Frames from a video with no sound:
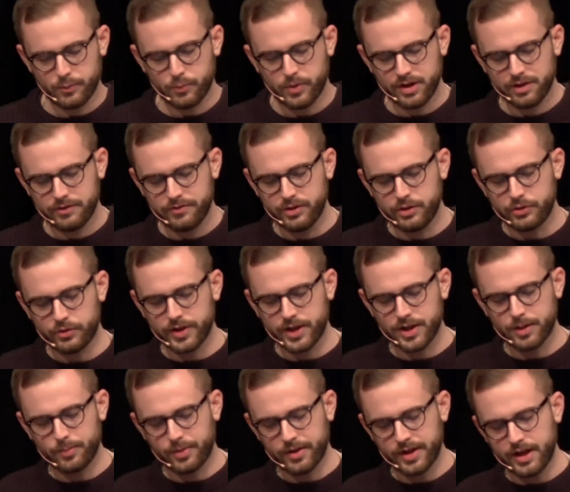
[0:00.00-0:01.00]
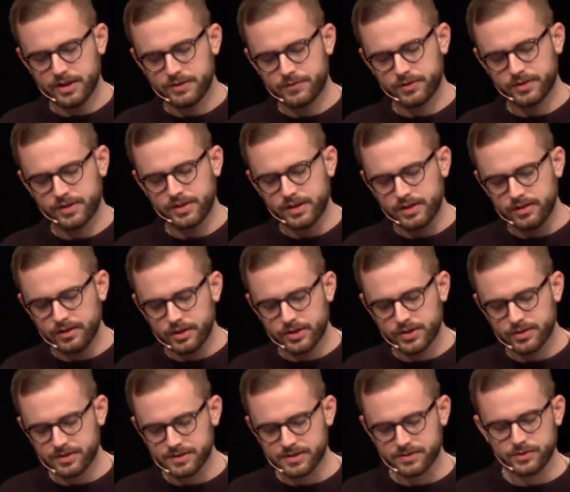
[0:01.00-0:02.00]
And what if we create a place for
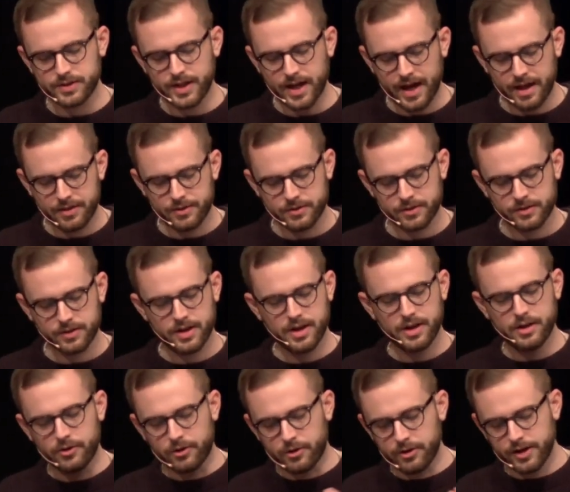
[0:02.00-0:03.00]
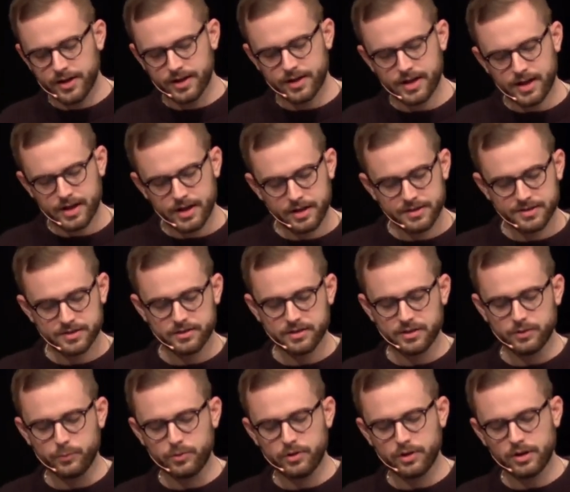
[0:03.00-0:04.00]
technicians to gather, organize,
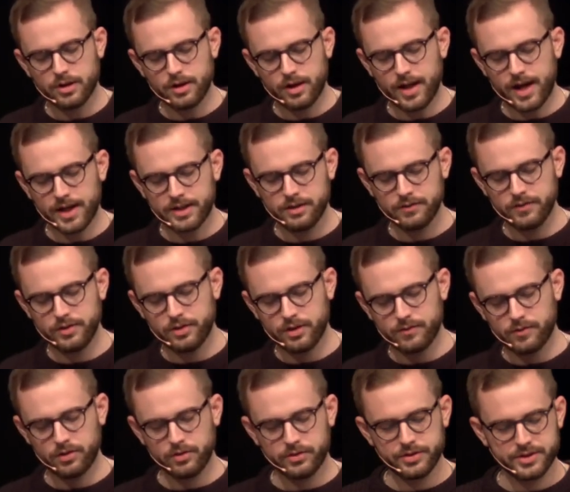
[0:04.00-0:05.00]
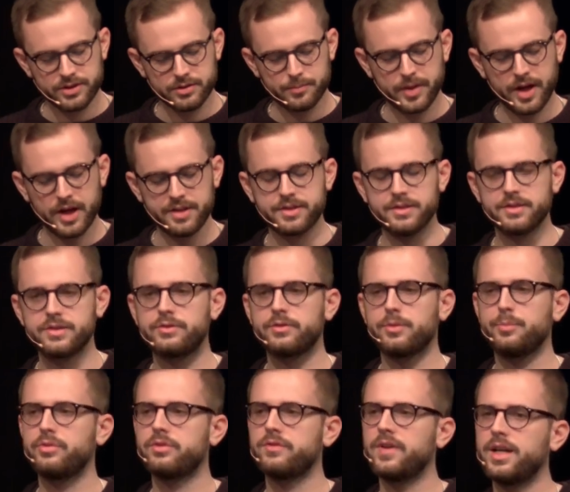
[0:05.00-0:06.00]
and work collectively on a volunteer basis
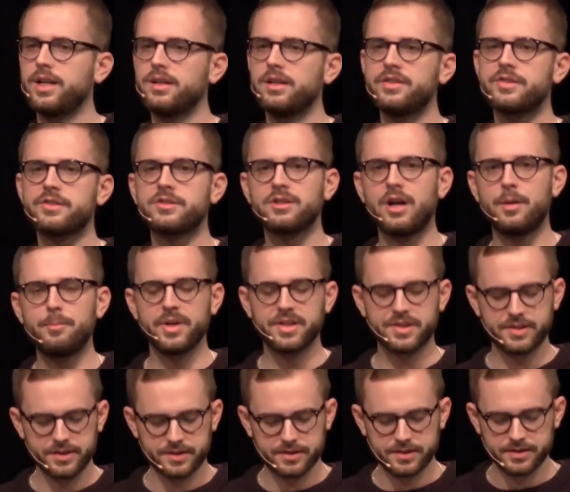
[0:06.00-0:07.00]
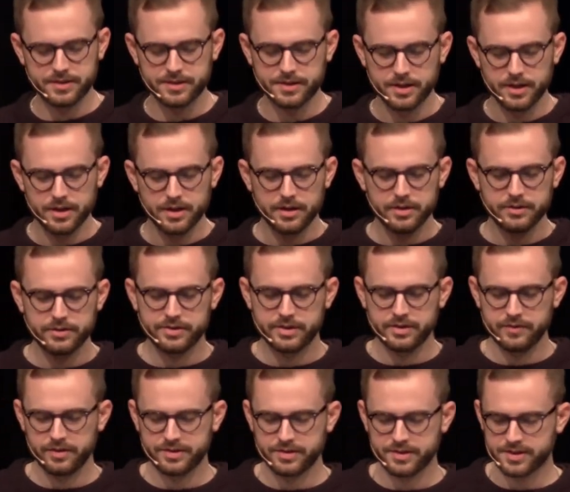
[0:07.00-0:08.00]
to provide at least some assistance to
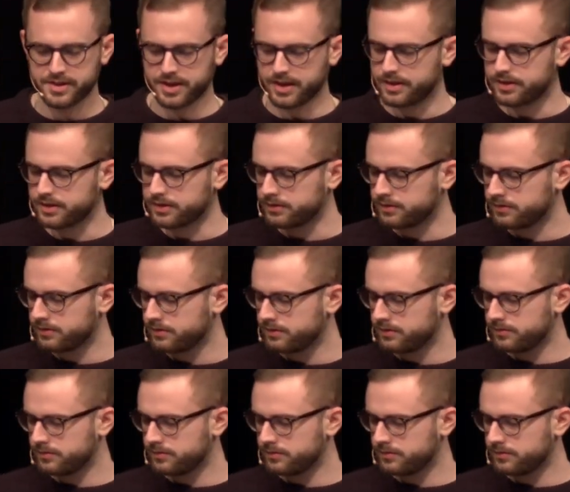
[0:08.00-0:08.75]
civil society?